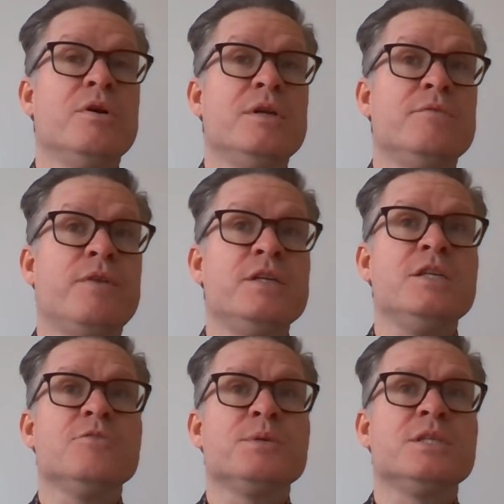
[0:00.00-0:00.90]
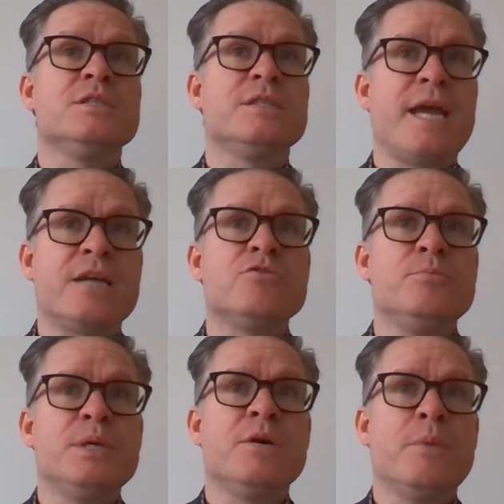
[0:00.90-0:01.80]
inflation expectations actually
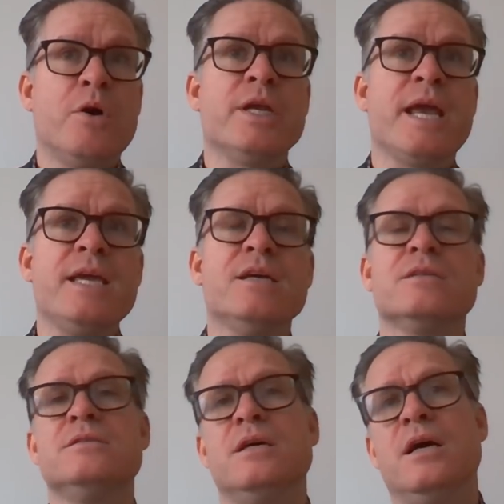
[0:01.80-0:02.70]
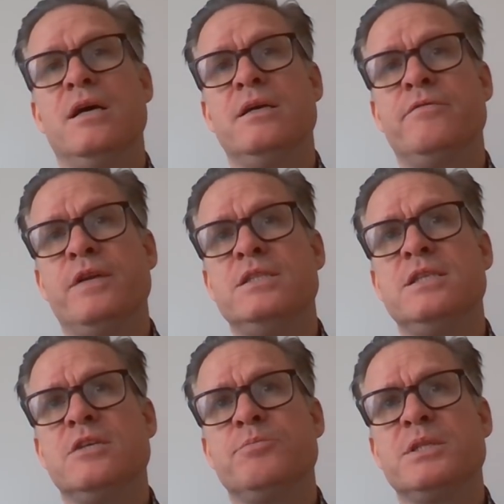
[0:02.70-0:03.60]
become unanchored.
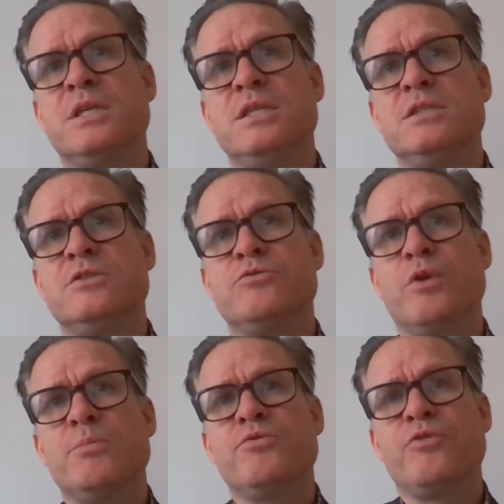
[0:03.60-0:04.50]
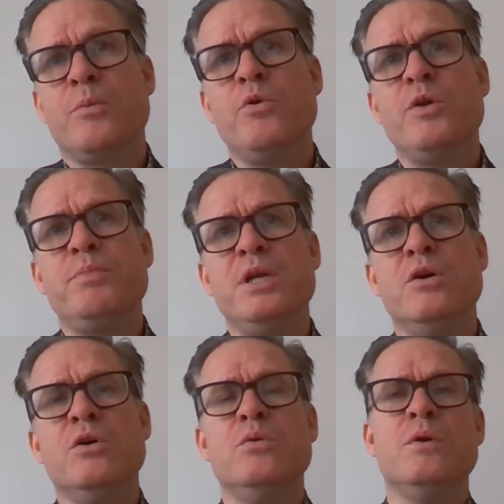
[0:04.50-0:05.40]
Inflation expectations drop somewhat
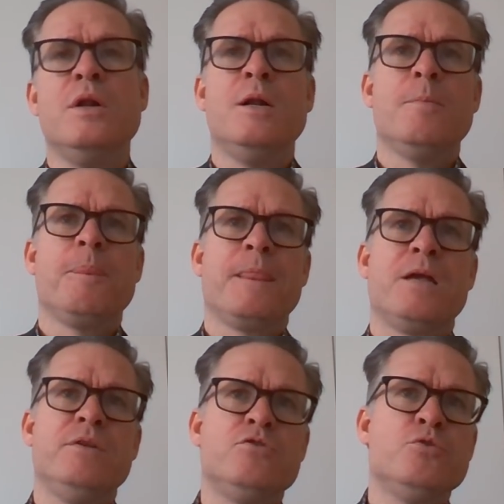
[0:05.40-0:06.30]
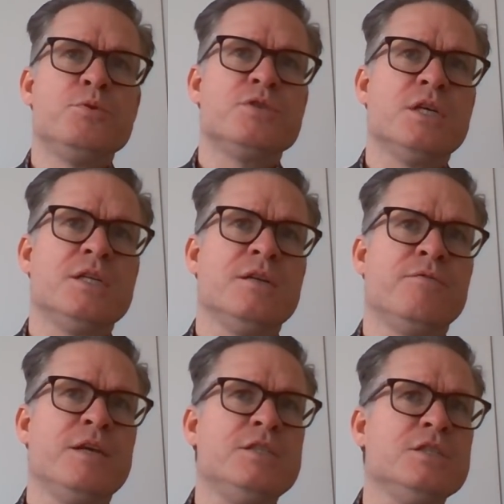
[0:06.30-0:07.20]
below the 2%
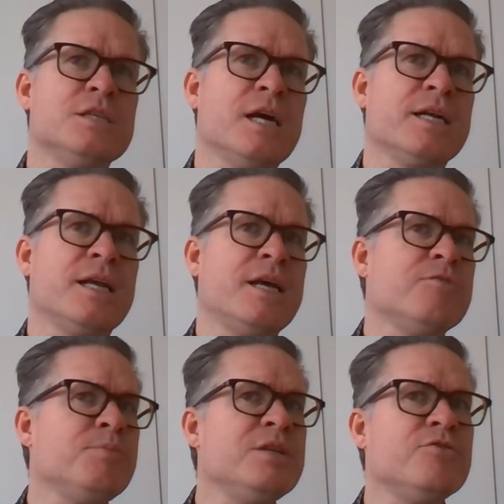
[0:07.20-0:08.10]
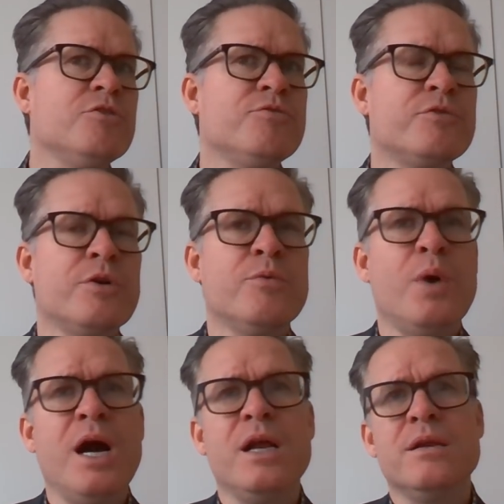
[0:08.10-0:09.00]
inflation target, and has been so for a
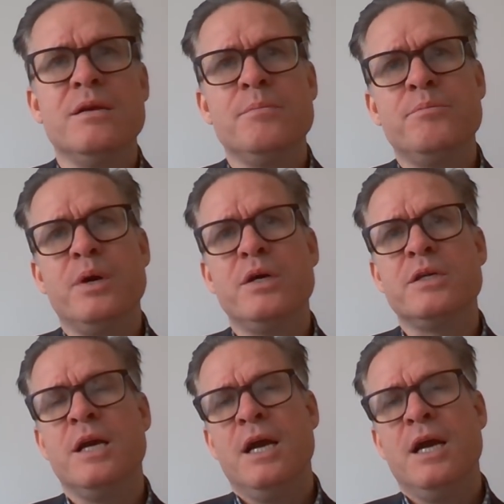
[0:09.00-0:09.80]
while. But